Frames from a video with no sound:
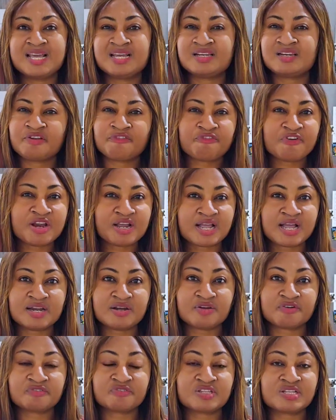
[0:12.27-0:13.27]
different kind
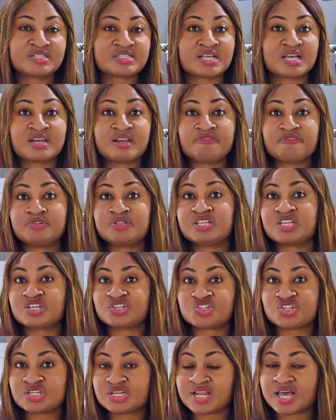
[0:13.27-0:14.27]
of things, and even
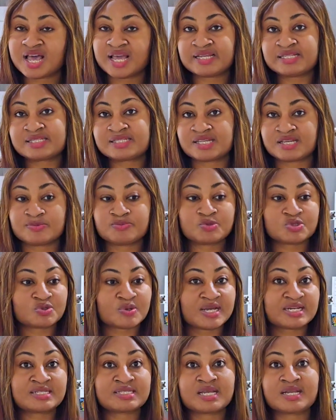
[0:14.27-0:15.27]
kitchen items. So I
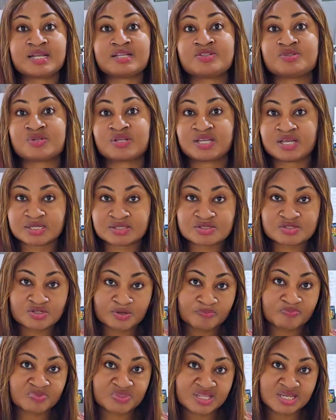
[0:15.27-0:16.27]
decided to get
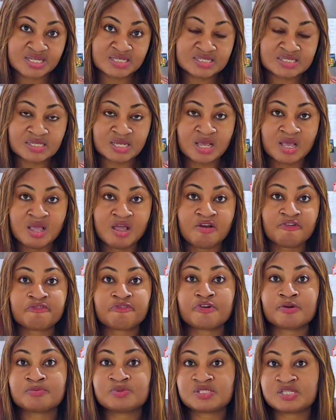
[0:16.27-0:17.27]
some things
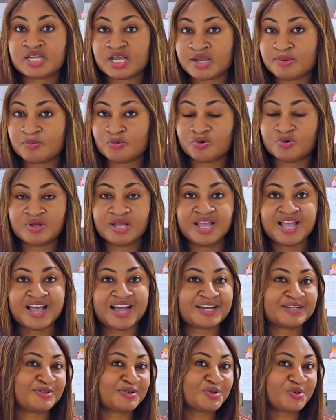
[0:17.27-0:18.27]
from Temu.
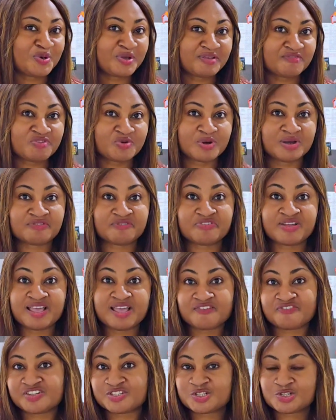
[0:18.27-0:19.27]
I don't know if you have
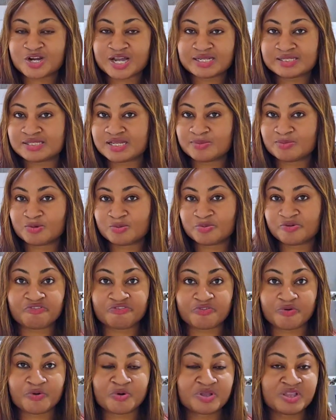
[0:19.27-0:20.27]
ever tried Temu
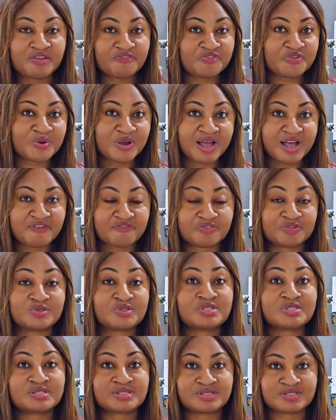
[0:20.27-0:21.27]
before. If you
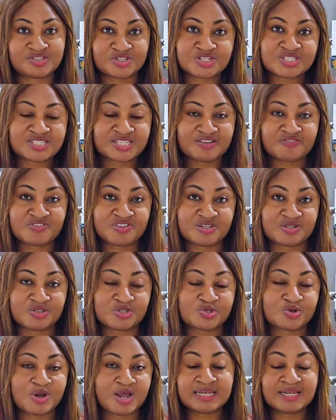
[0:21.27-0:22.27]
haven't, just give it a
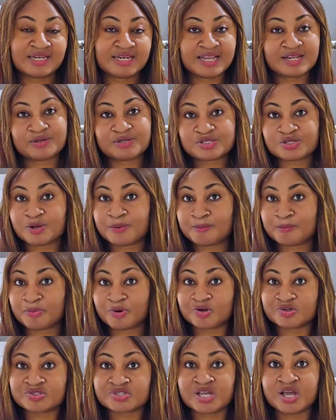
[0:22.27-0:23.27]
try. Let us unbox